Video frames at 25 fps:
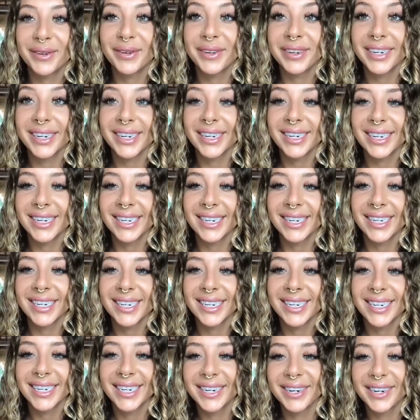
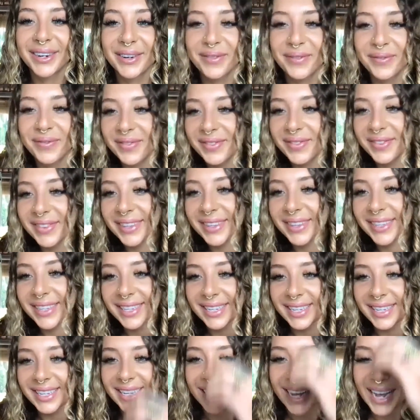good.
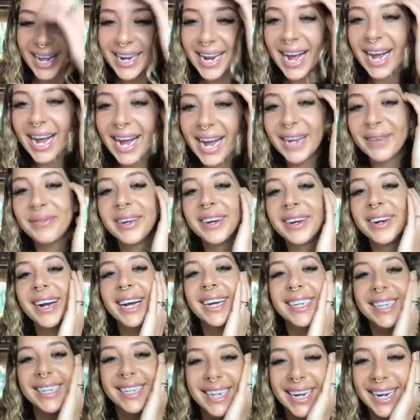And hi, Mira.
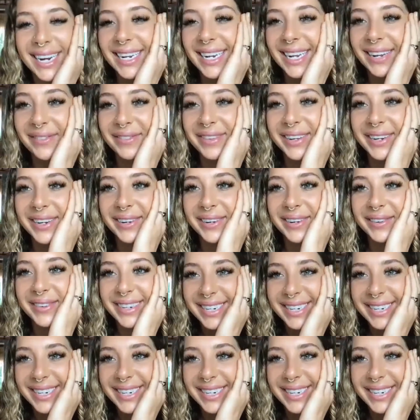I love you.